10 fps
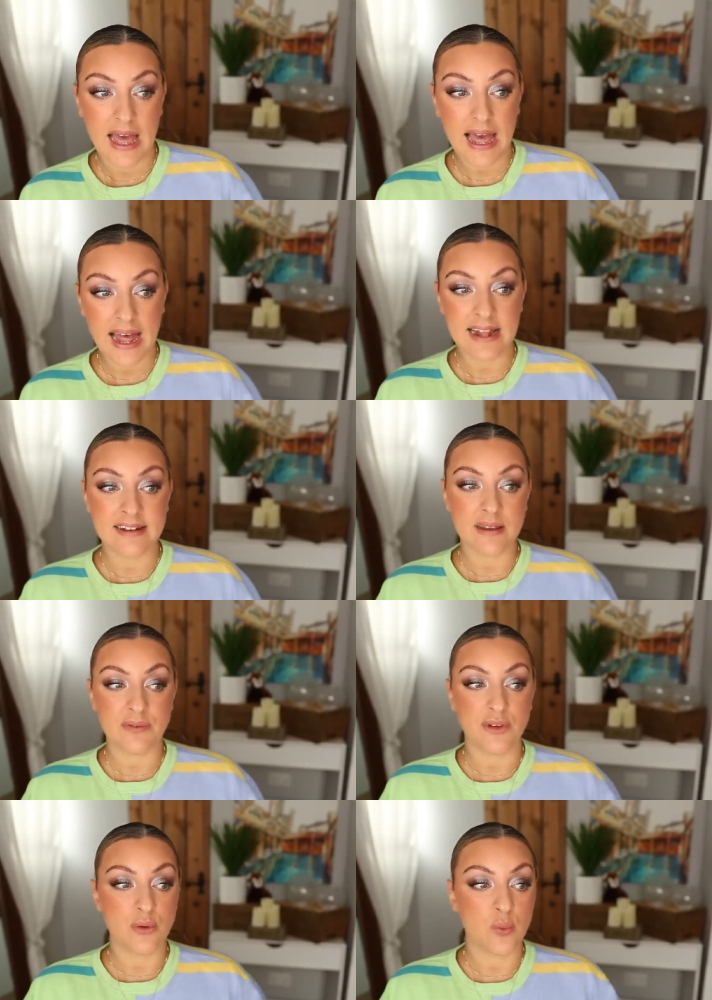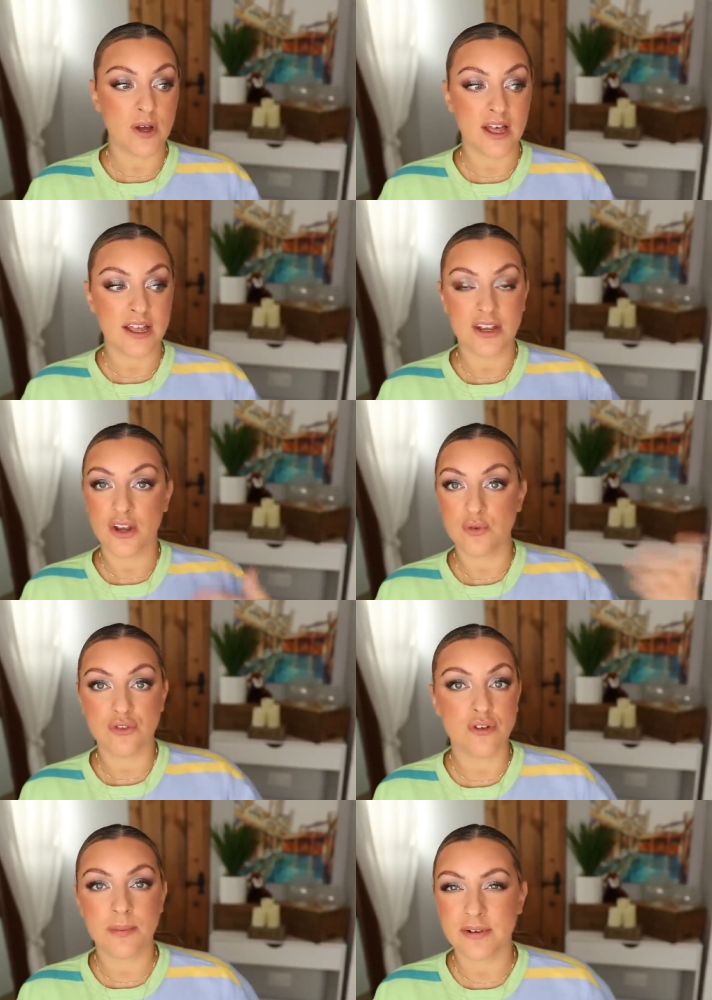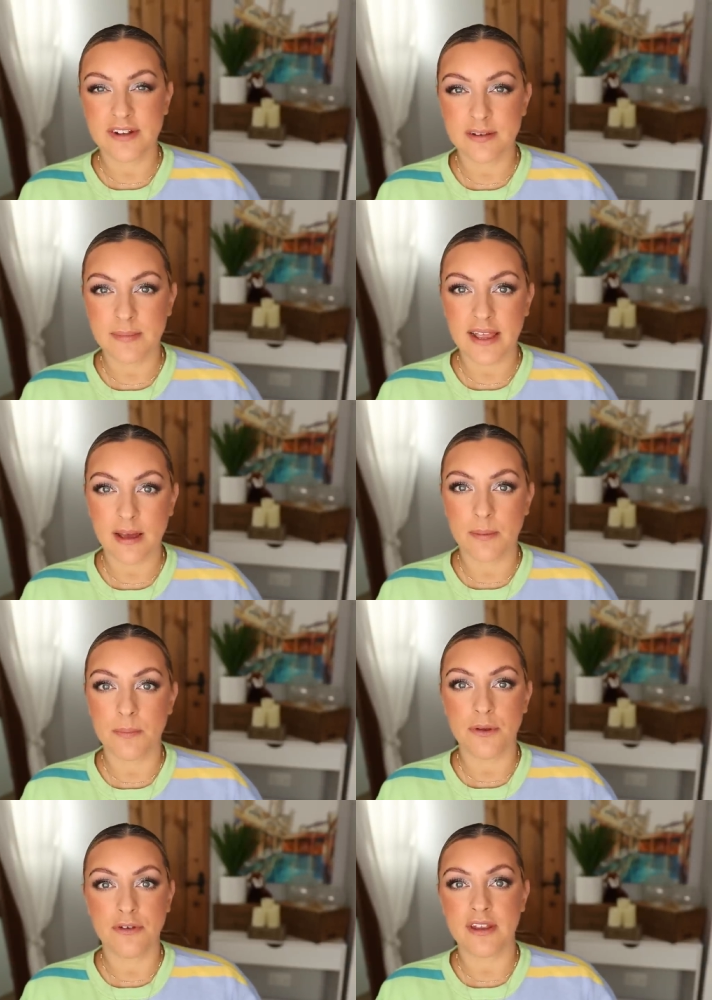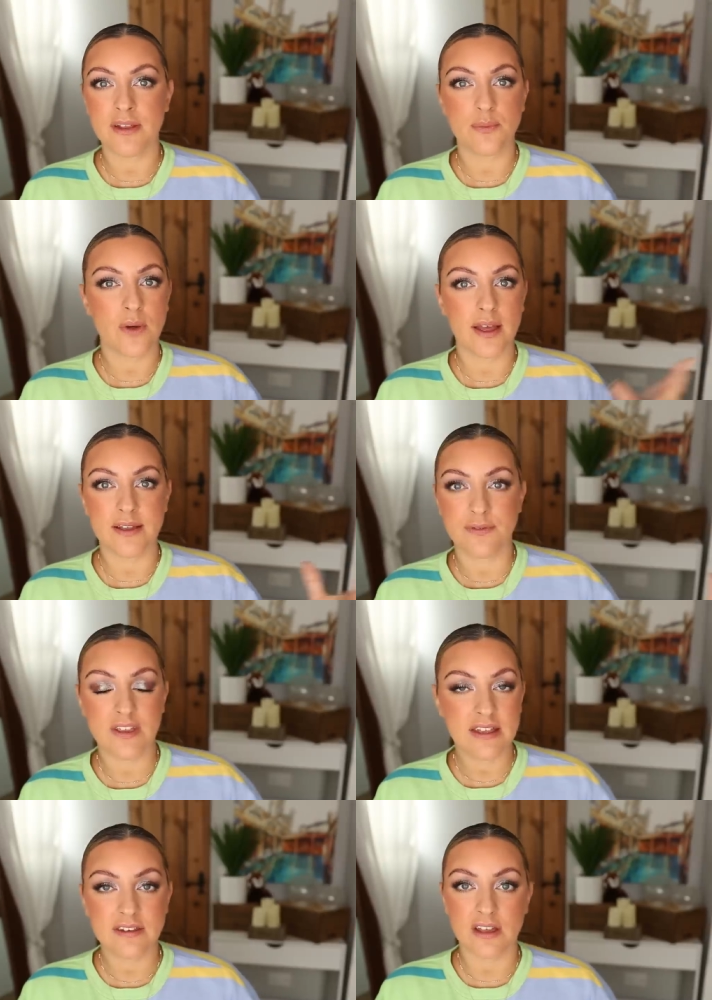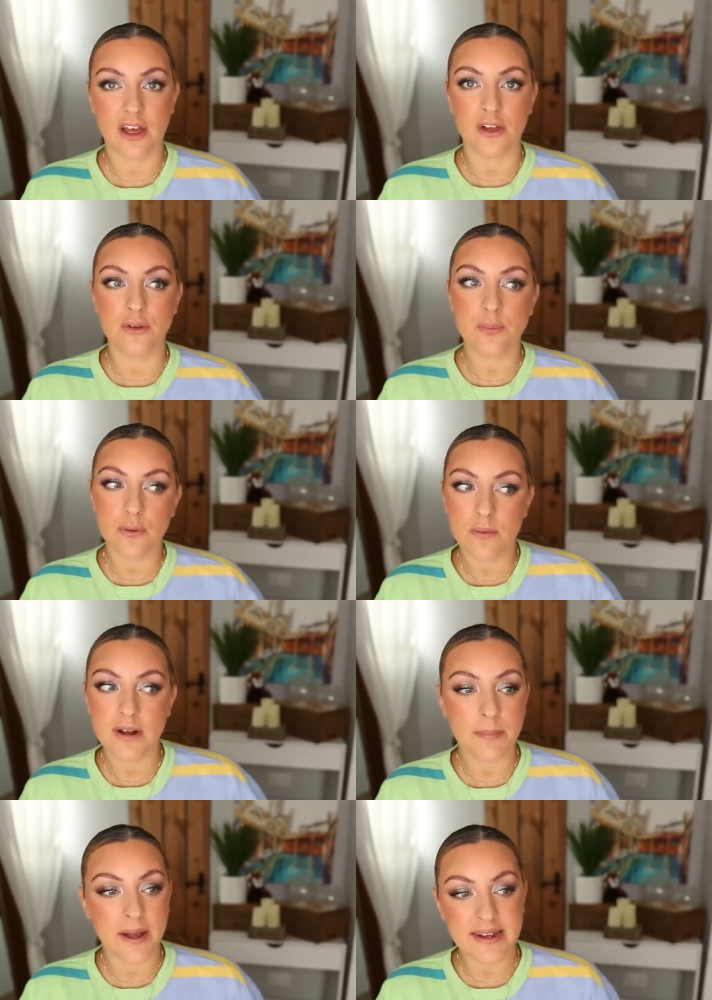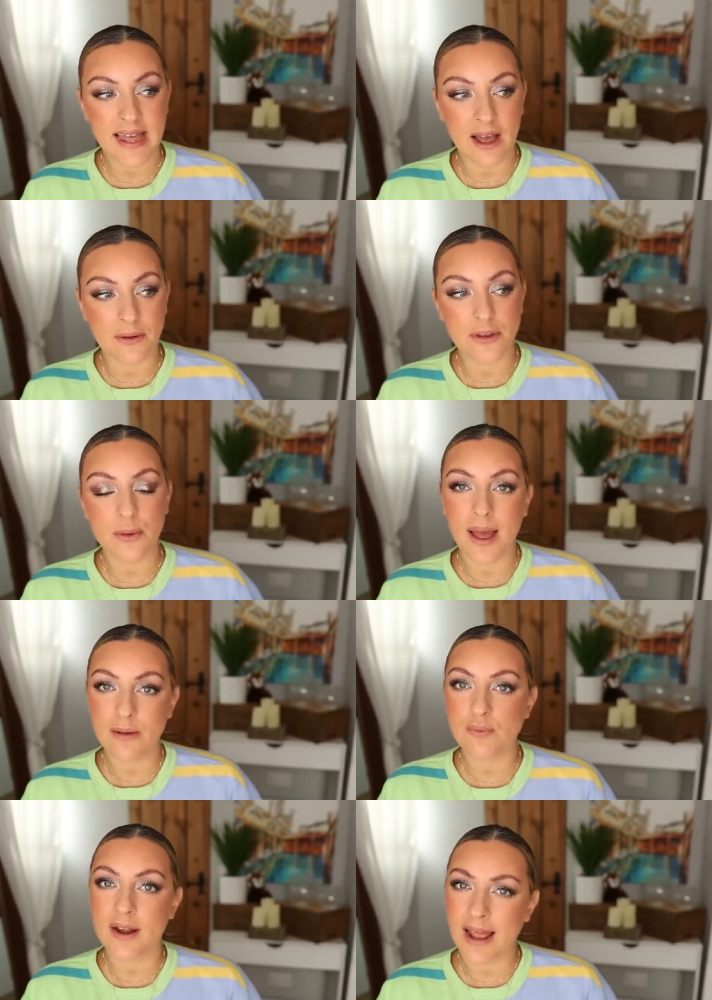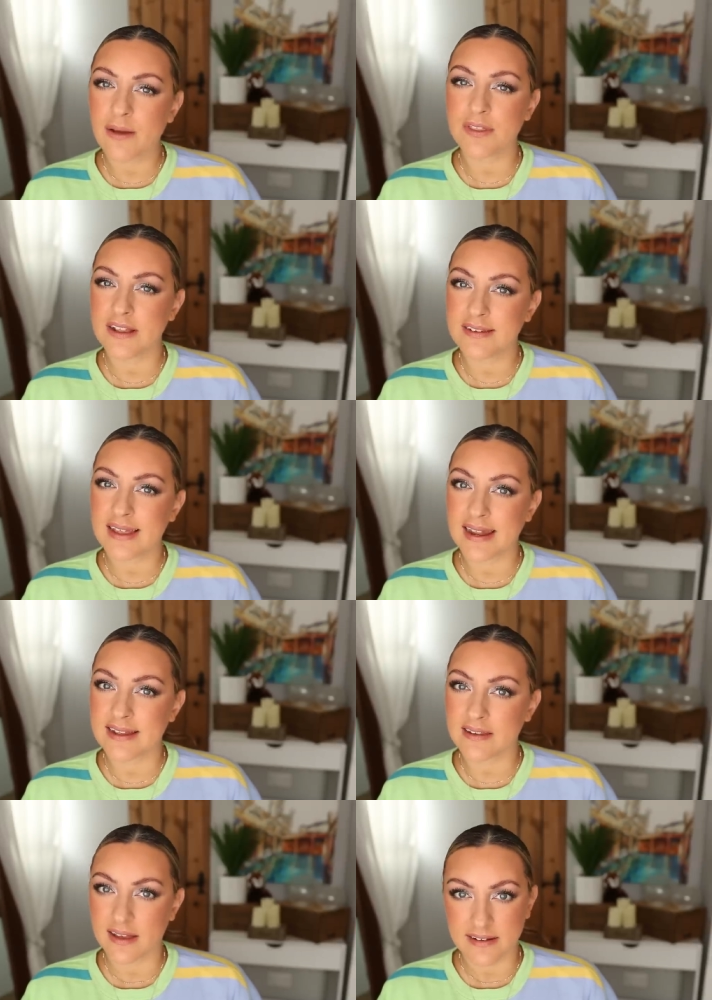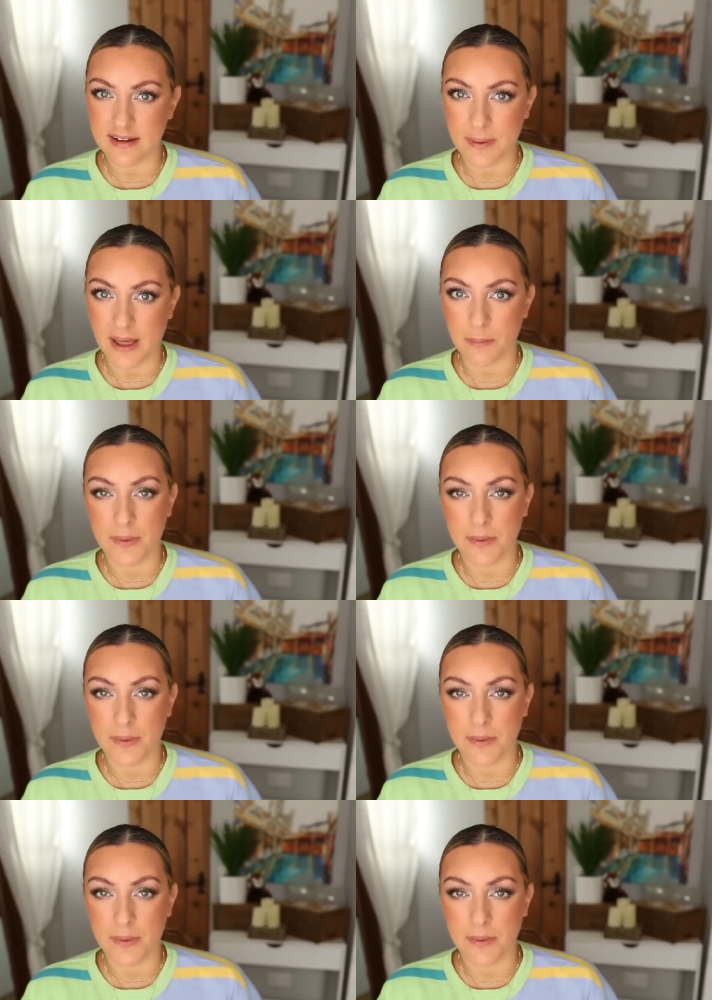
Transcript: And if you were, you know, super into makeup and beauty five years ago, probably by now you have run out of things to get excited about.